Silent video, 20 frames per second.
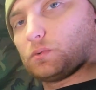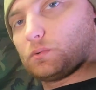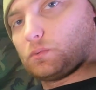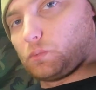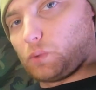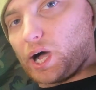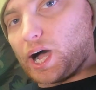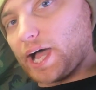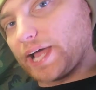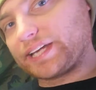
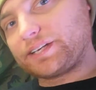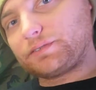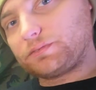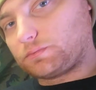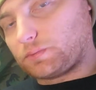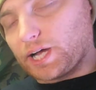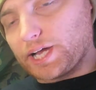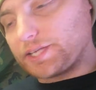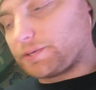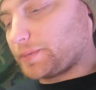Why?
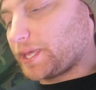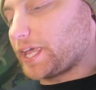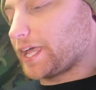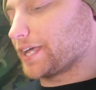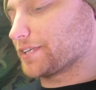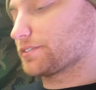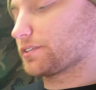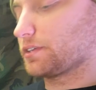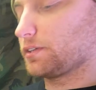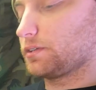Why, you may
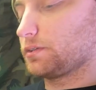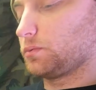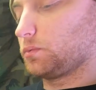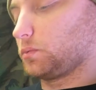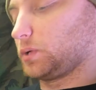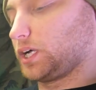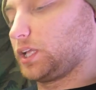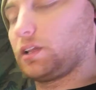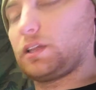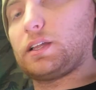ask?
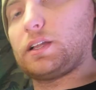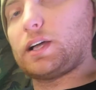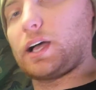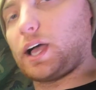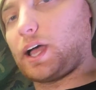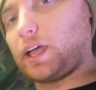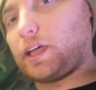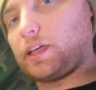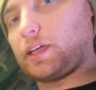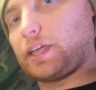Well,
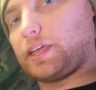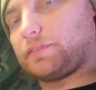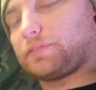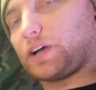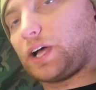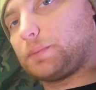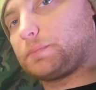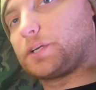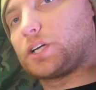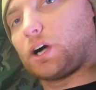if
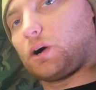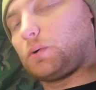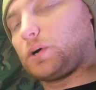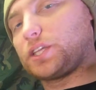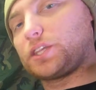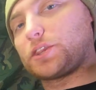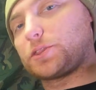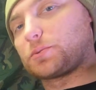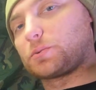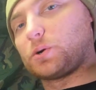I'm
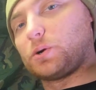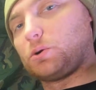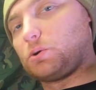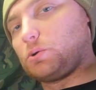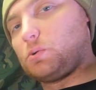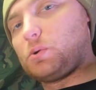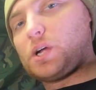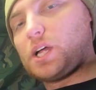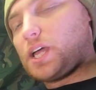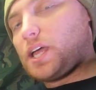going
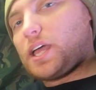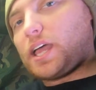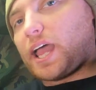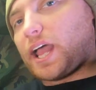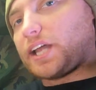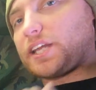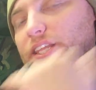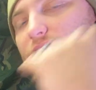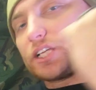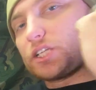through
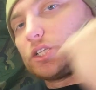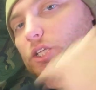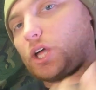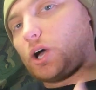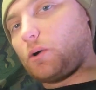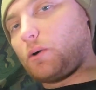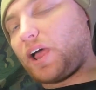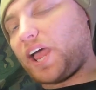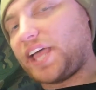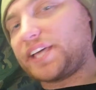anything
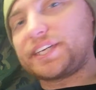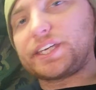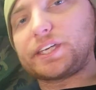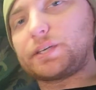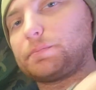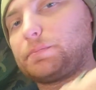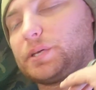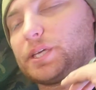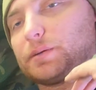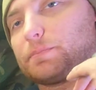
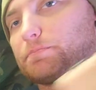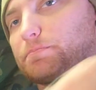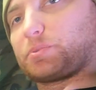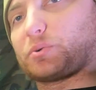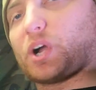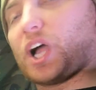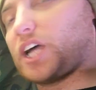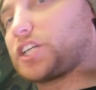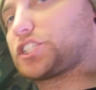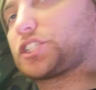low-hanging, be it
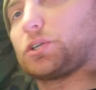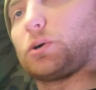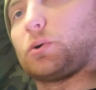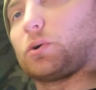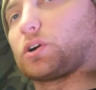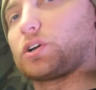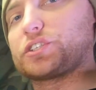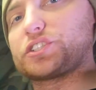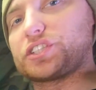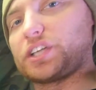brush
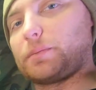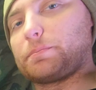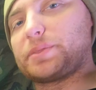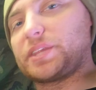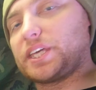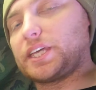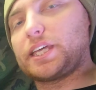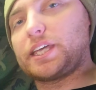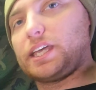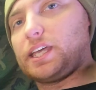or
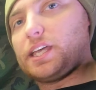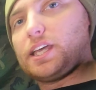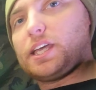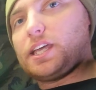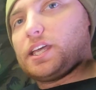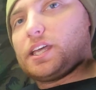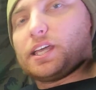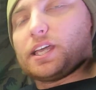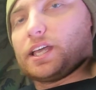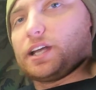something,
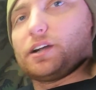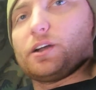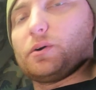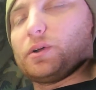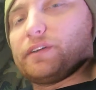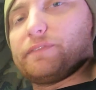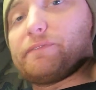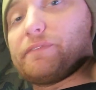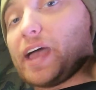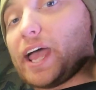I don't know,
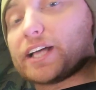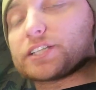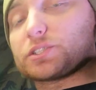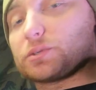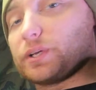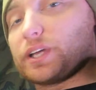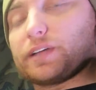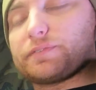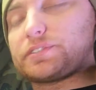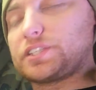in a
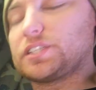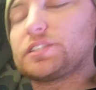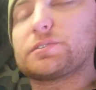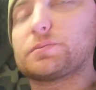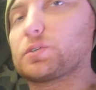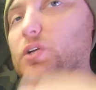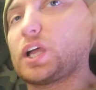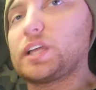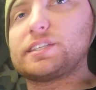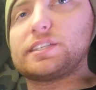factory, I've seen
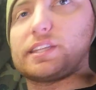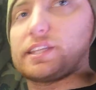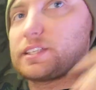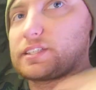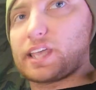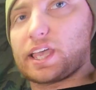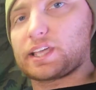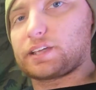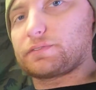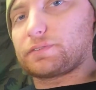some crazy things
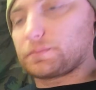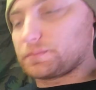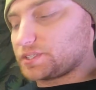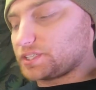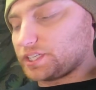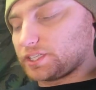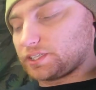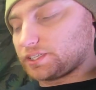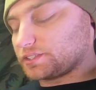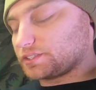hanging from
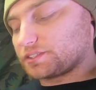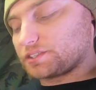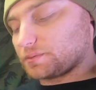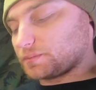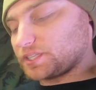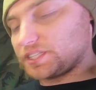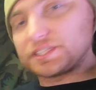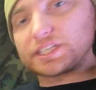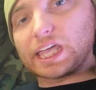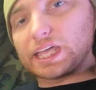ceilings in some
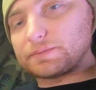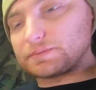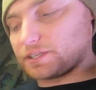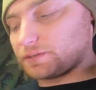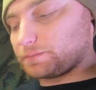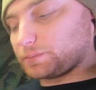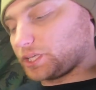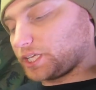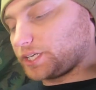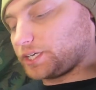of these games
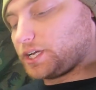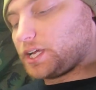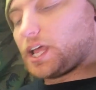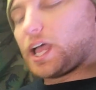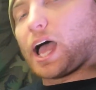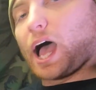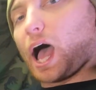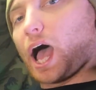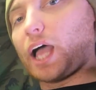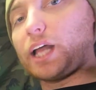I've played.
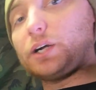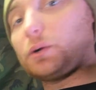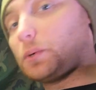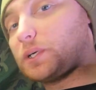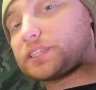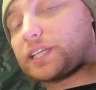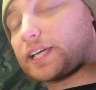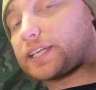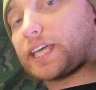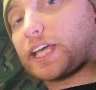I don't
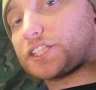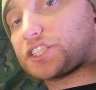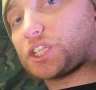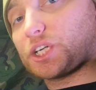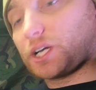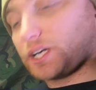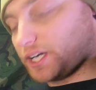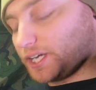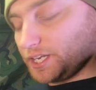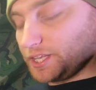want that catching
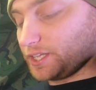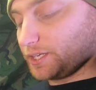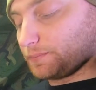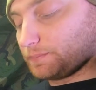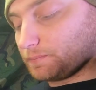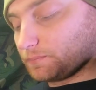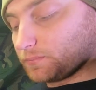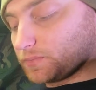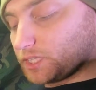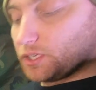on anything.
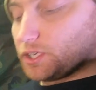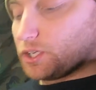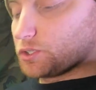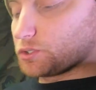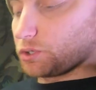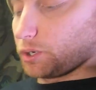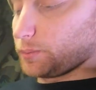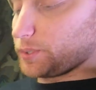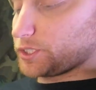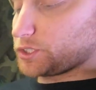
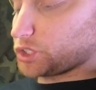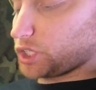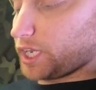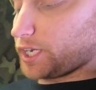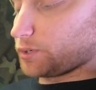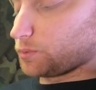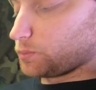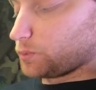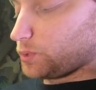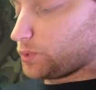So I'm going to try
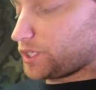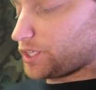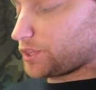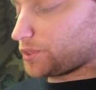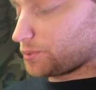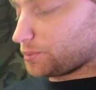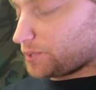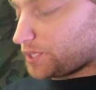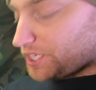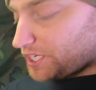to route it
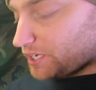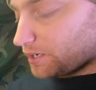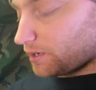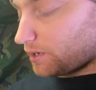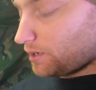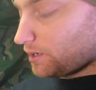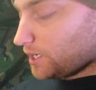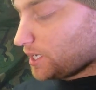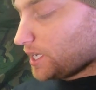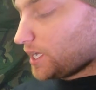through
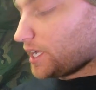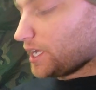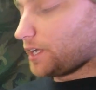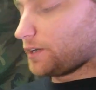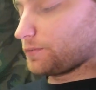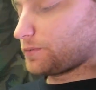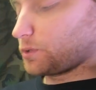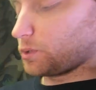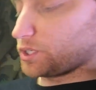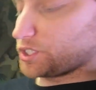here. And
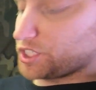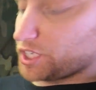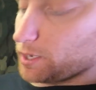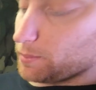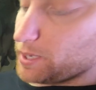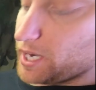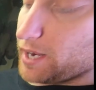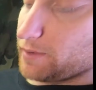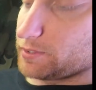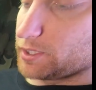of course, yeah, I'm
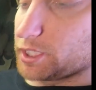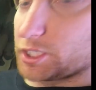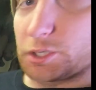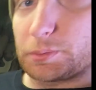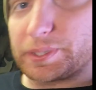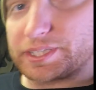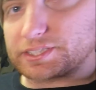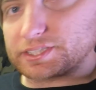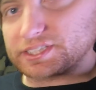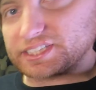going to have a little
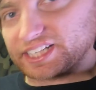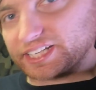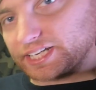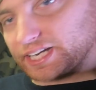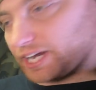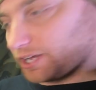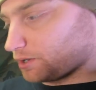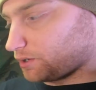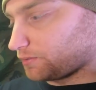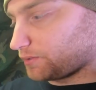bit sticking
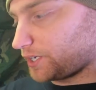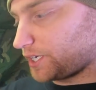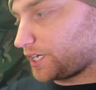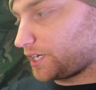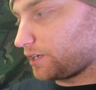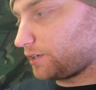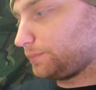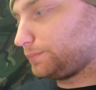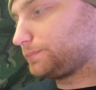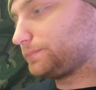out over
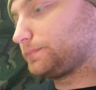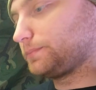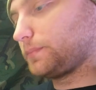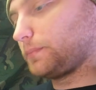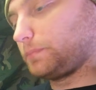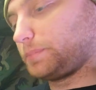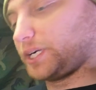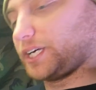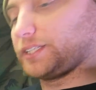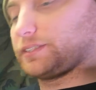here,
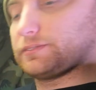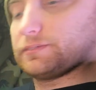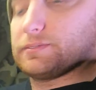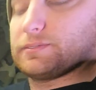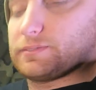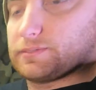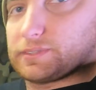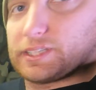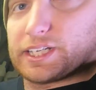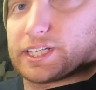but
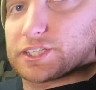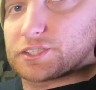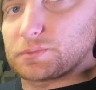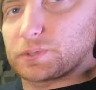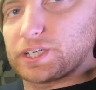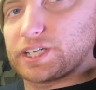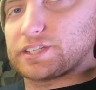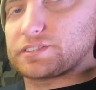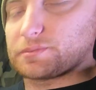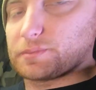it is
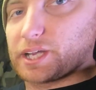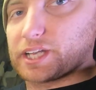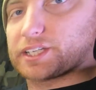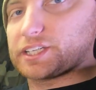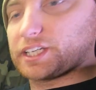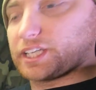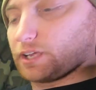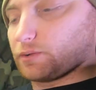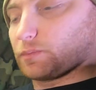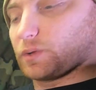what it is. I'm not
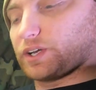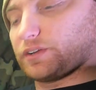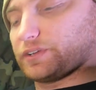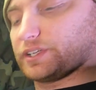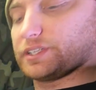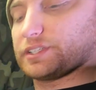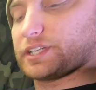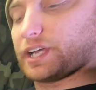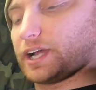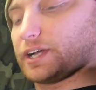going to get rid of
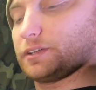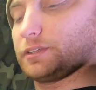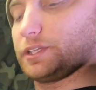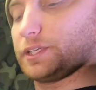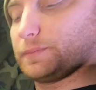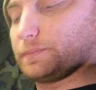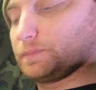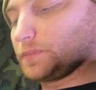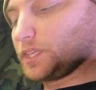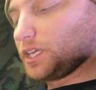it
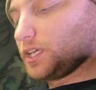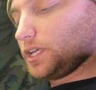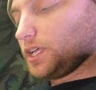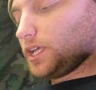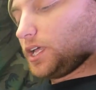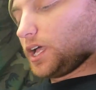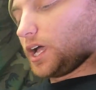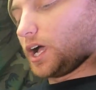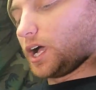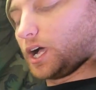entirely.
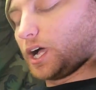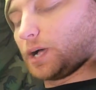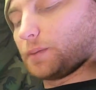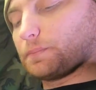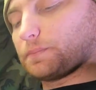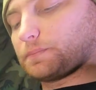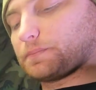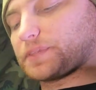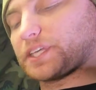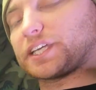
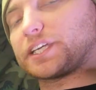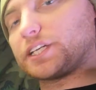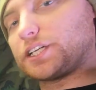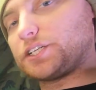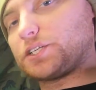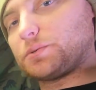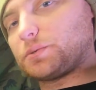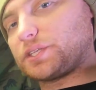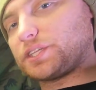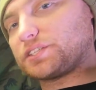Thinking of
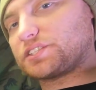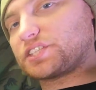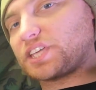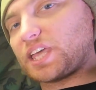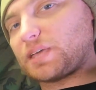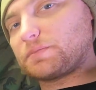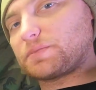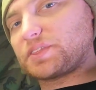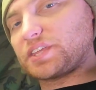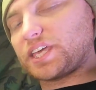doing the
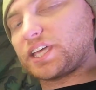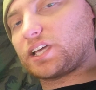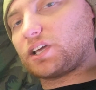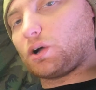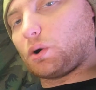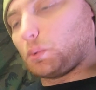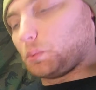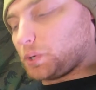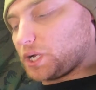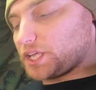same thing
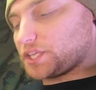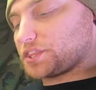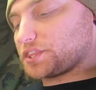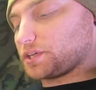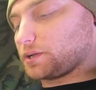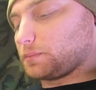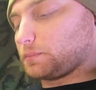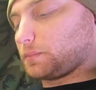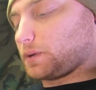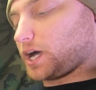with
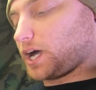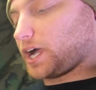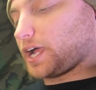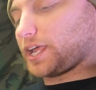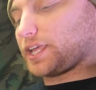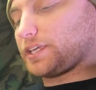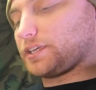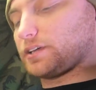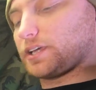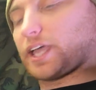
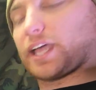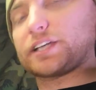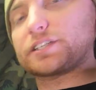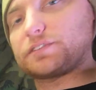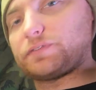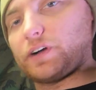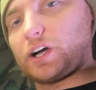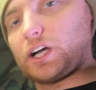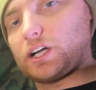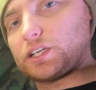my
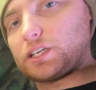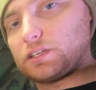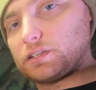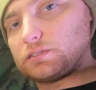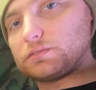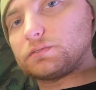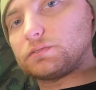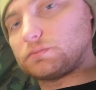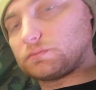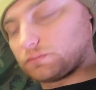X-Fog
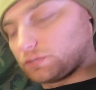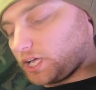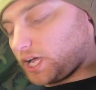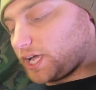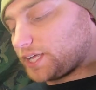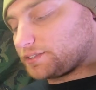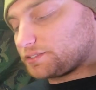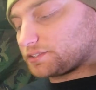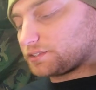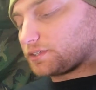
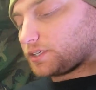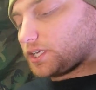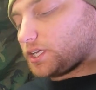lines.